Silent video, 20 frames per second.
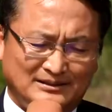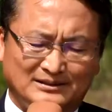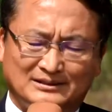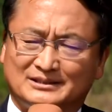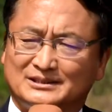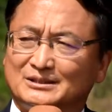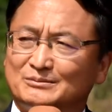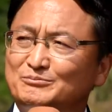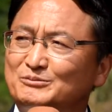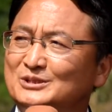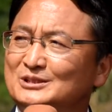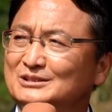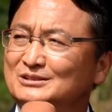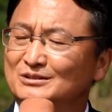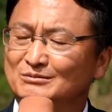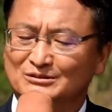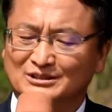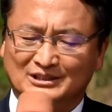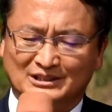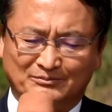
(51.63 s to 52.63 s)
The government
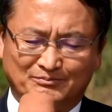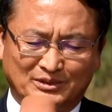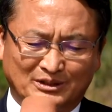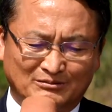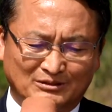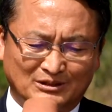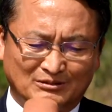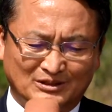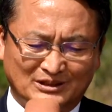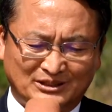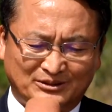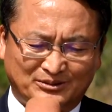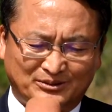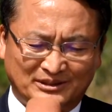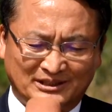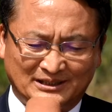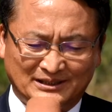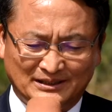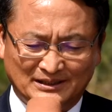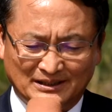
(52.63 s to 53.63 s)
of the Republic of
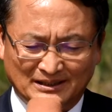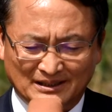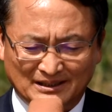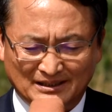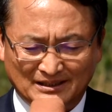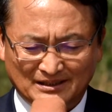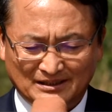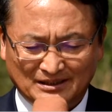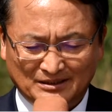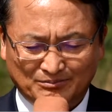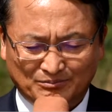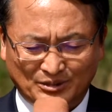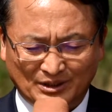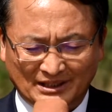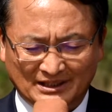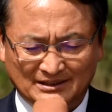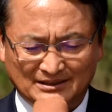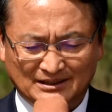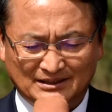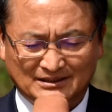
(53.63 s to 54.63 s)
Korea
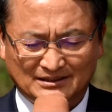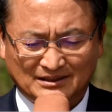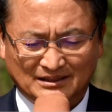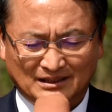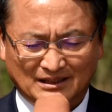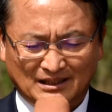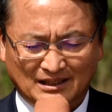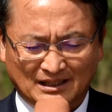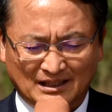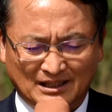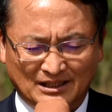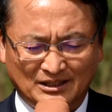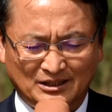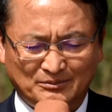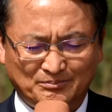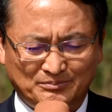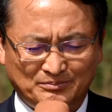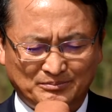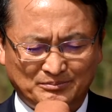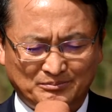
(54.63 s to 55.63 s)
places
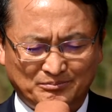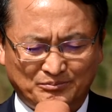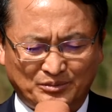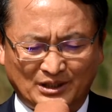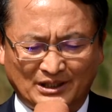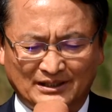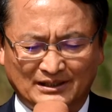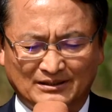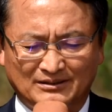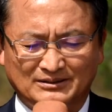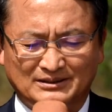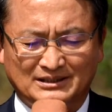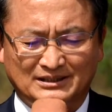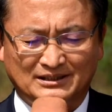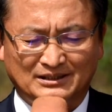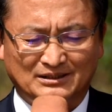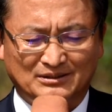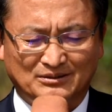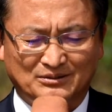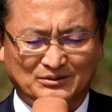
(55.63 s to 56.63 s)
high
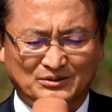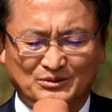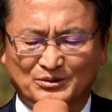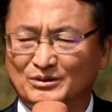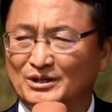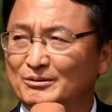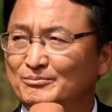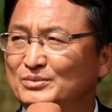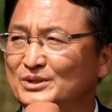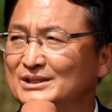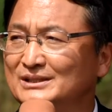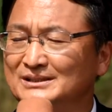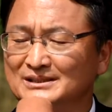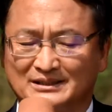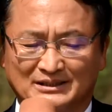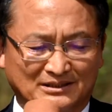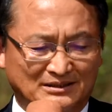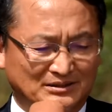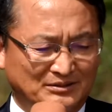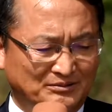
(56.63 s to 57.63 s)
priority on
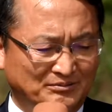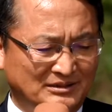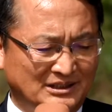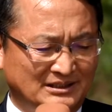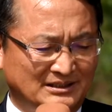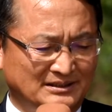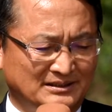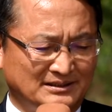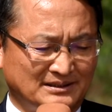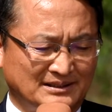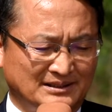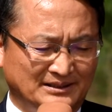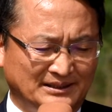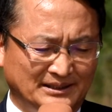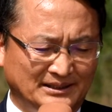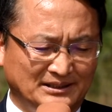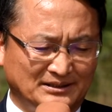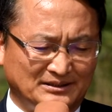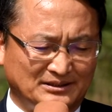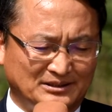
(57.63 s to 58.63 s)
cooperating with the
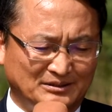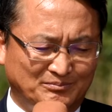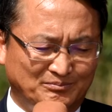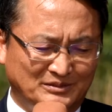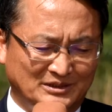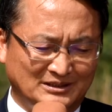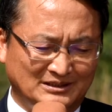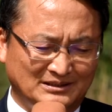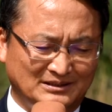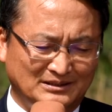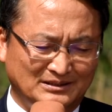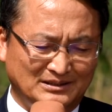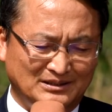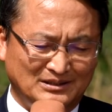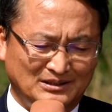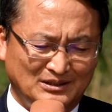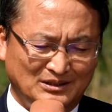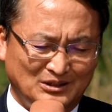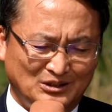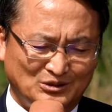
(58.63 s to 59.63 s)
Ghanaian government
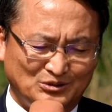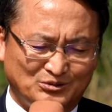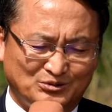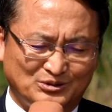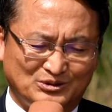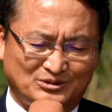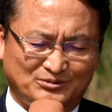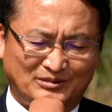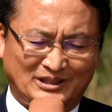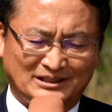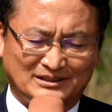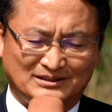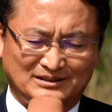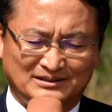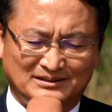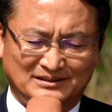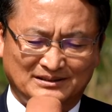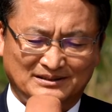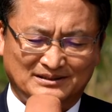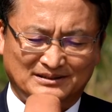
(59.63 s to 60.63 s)
to
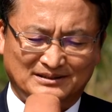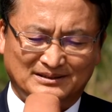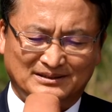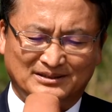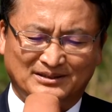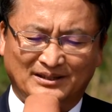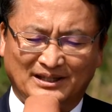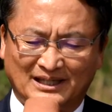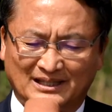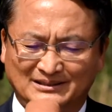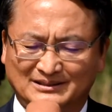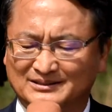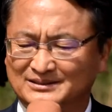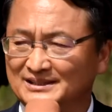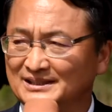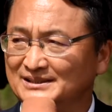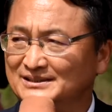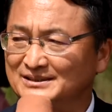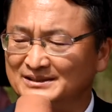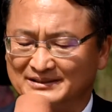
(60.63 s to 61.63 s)
strengthen the health
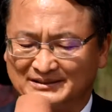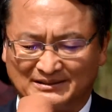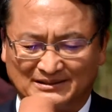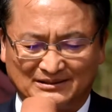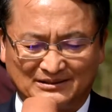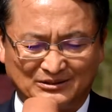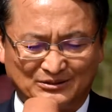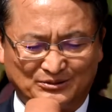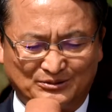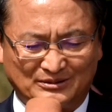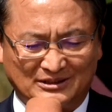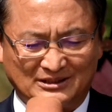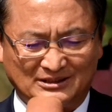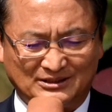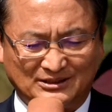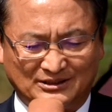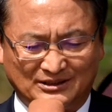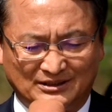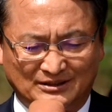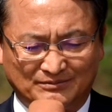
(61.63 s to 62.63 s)
sector to
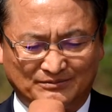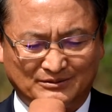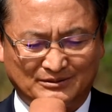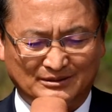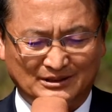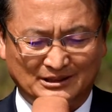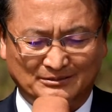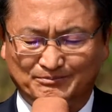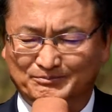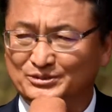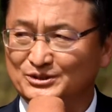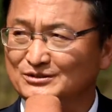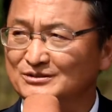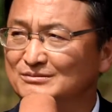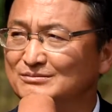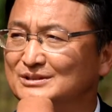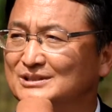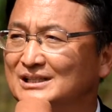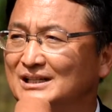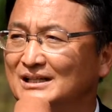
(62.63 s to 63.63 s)
achieve
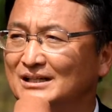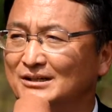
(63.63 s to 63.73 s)
improved